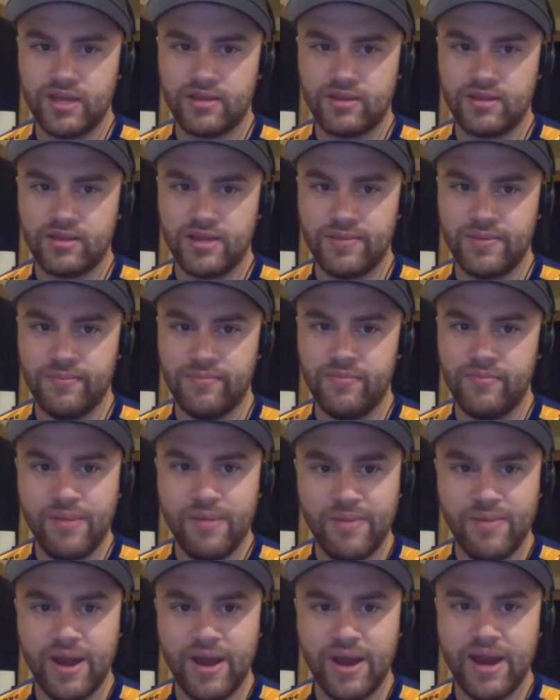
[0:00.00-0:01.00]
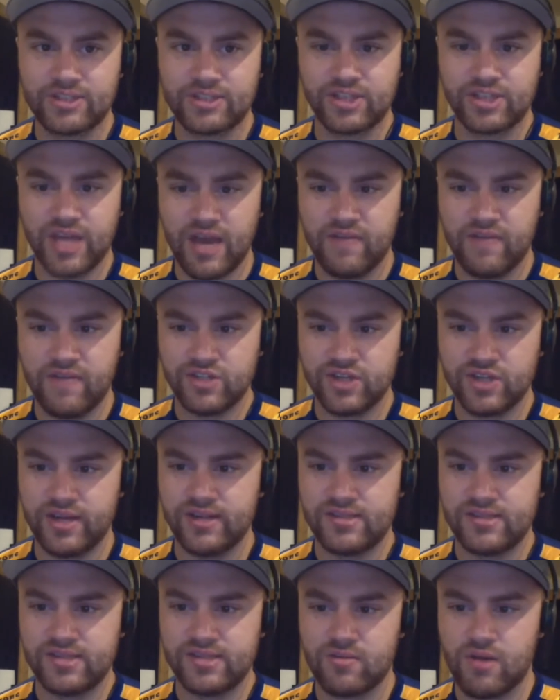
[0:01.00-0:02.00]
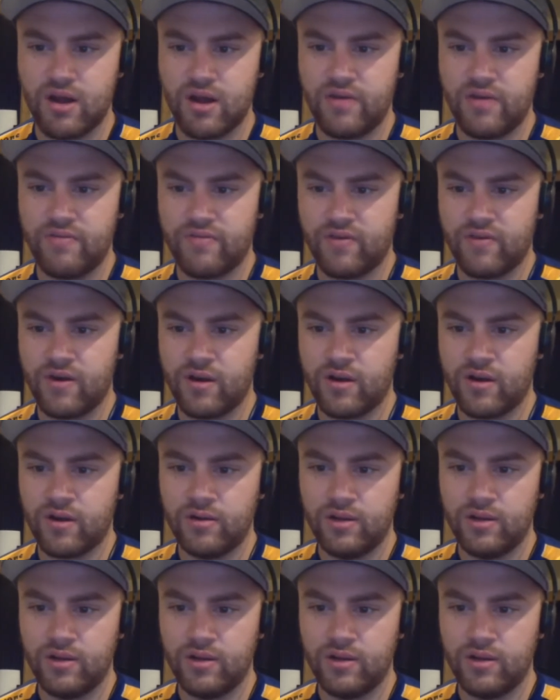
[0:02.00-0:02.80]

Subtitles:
they might actually have a chance to run for,